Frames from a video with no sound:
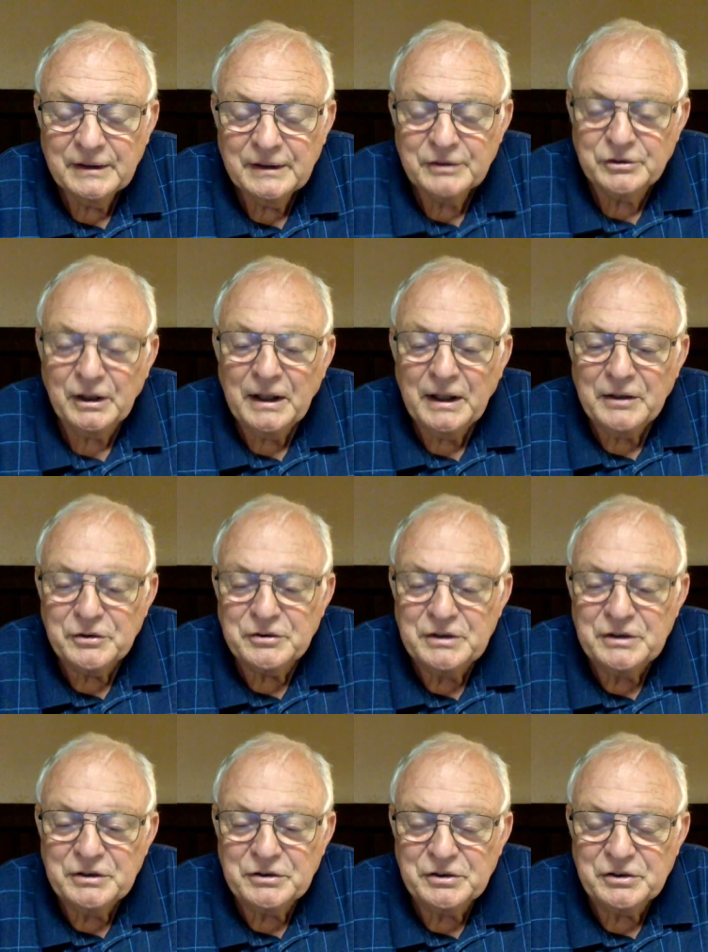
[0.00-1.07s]
John
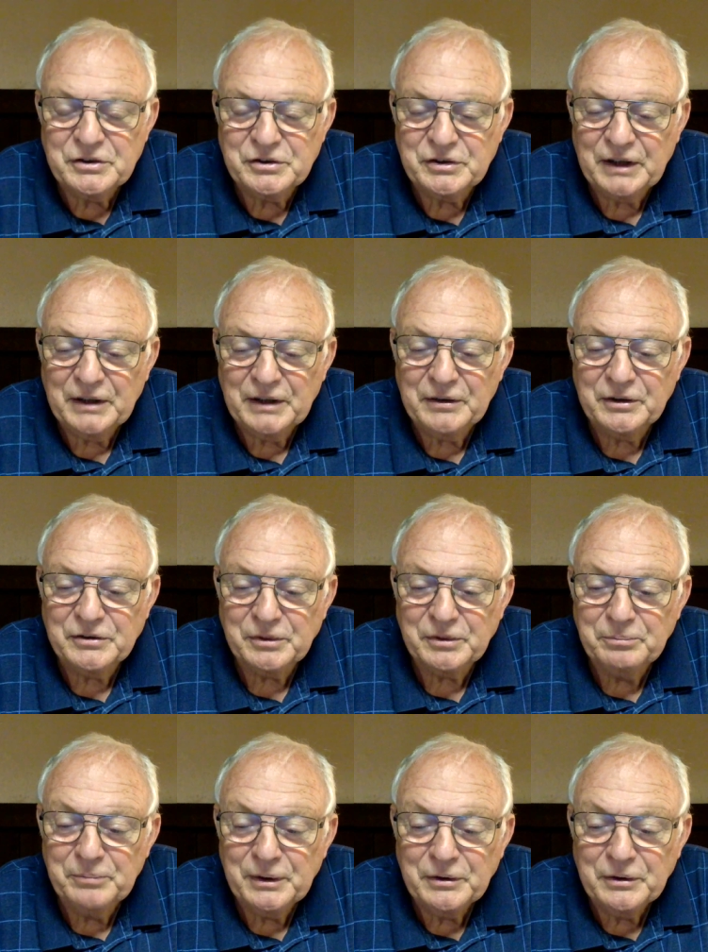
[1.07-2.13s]
sees Cassandra as a
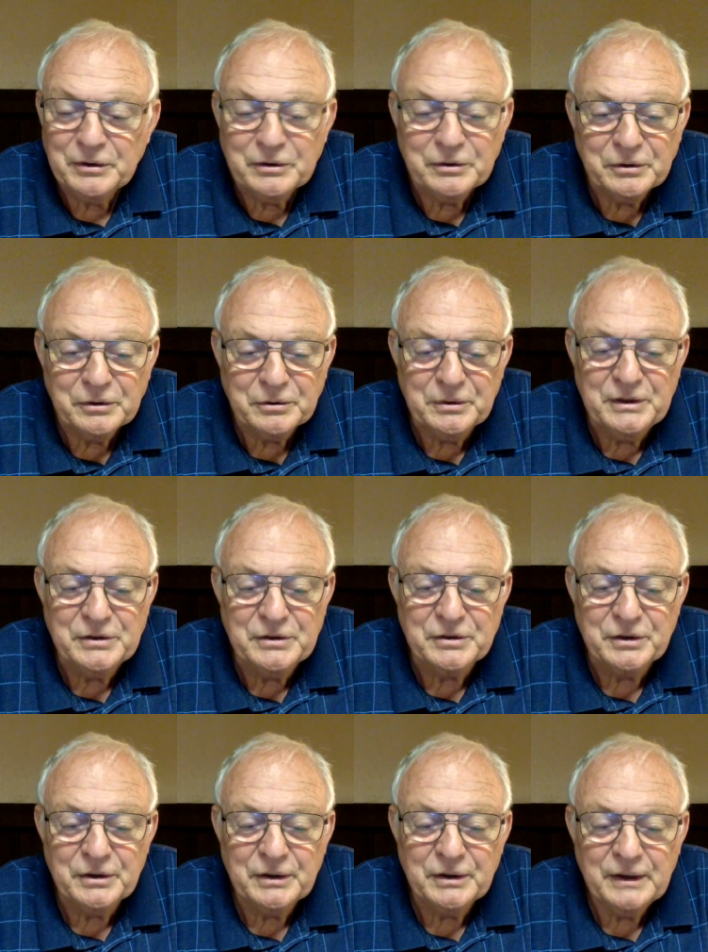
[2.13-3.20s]
mythical
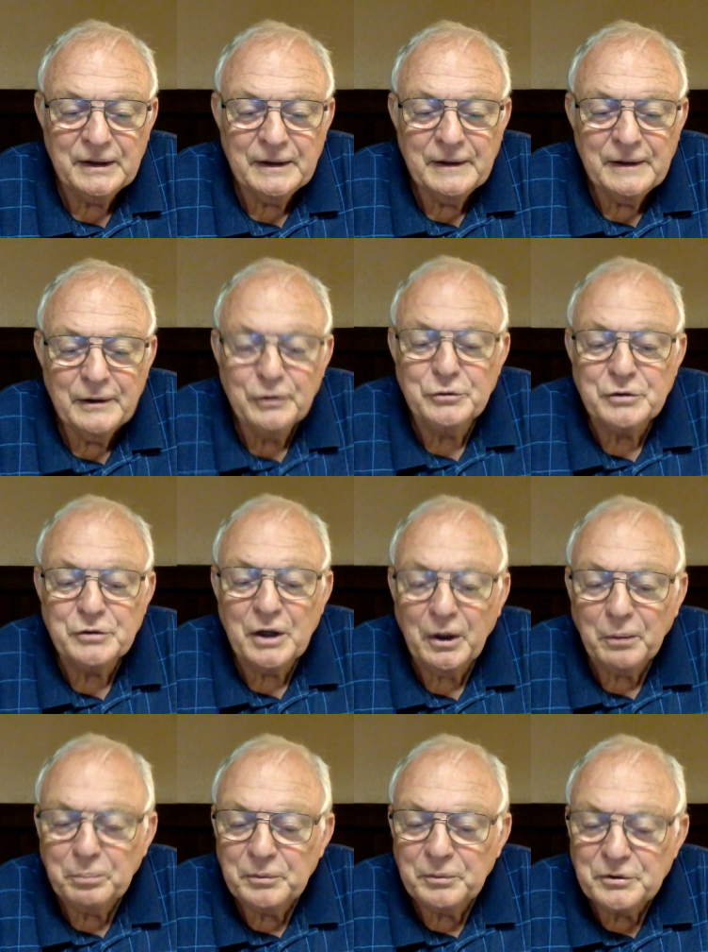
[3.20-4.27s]
creature whose
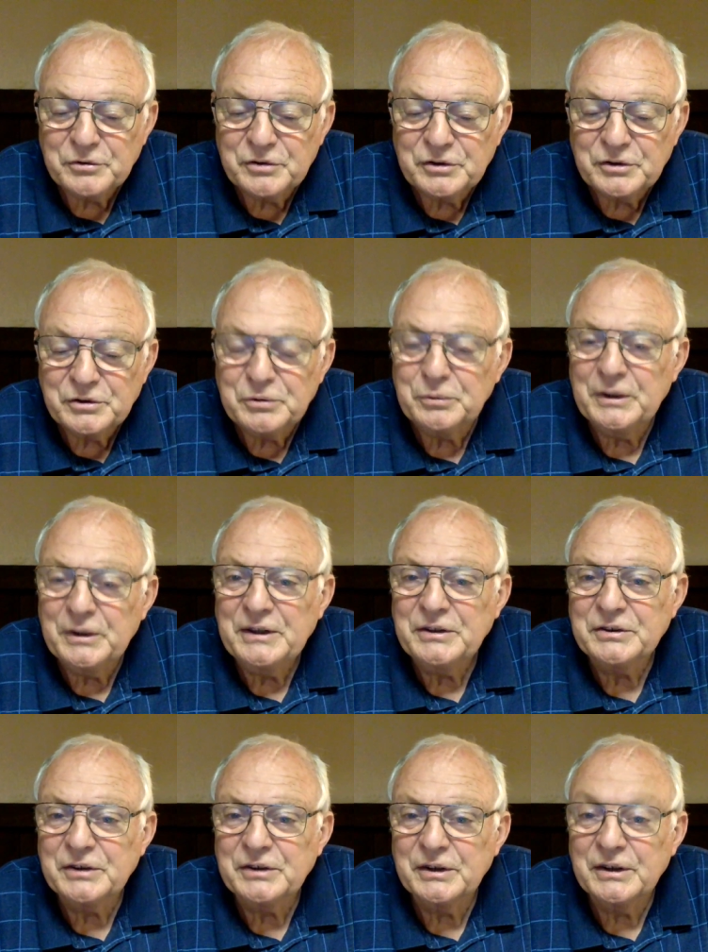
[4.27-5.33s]
helpless
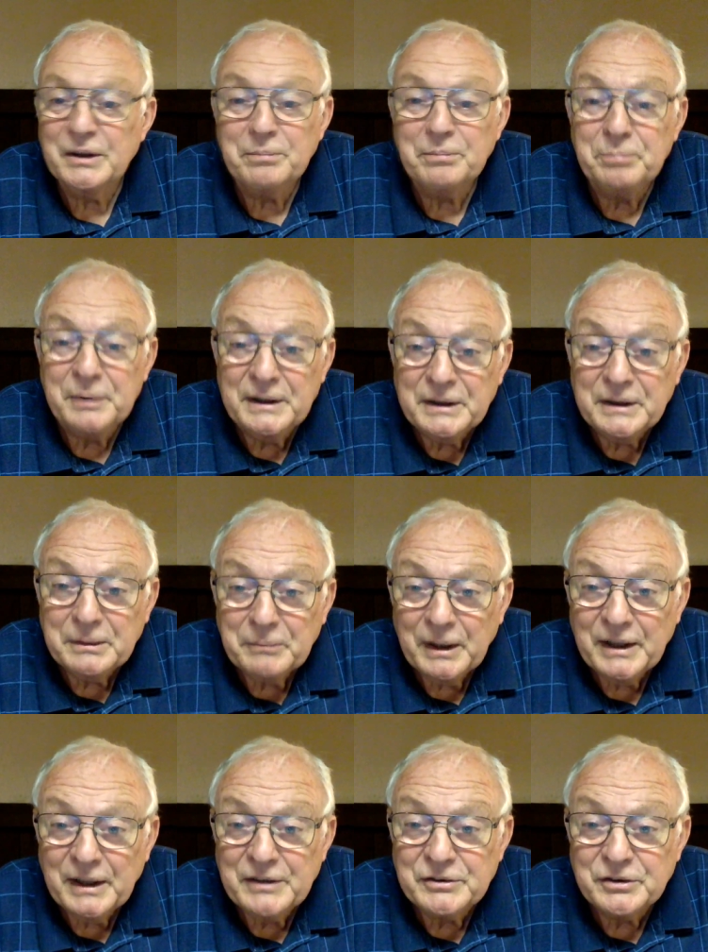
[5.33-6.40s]
situation
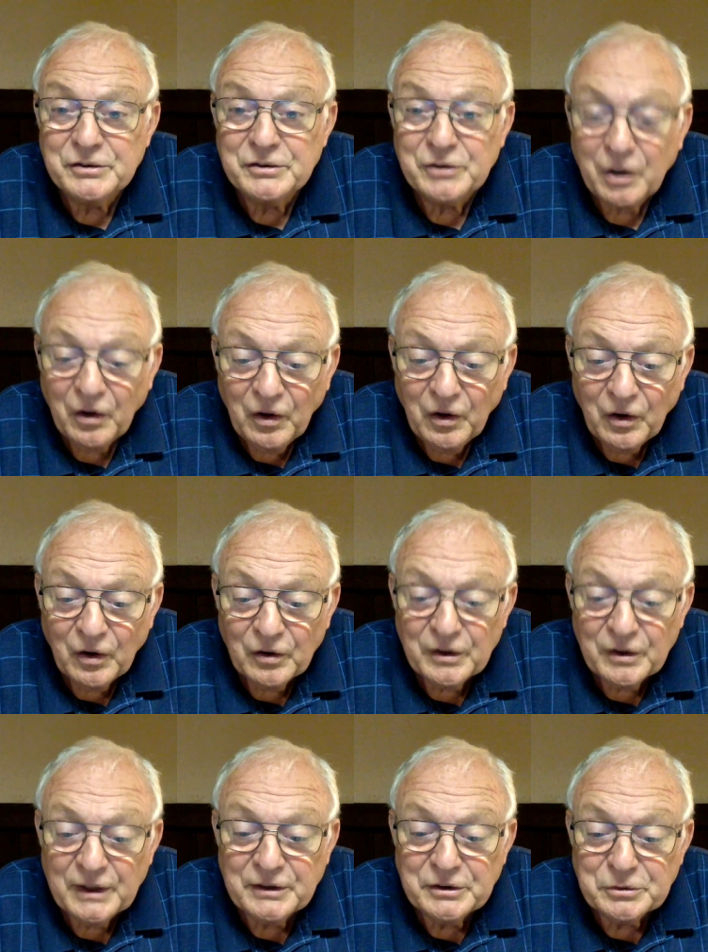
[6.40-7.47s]
epitomizes all
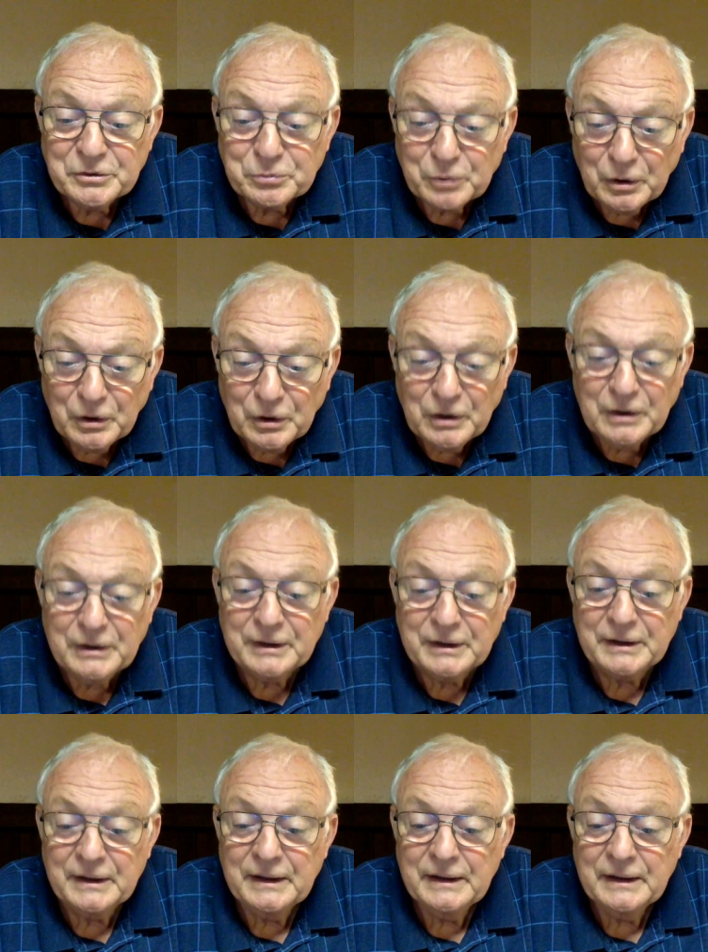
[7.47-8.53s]
that is wrong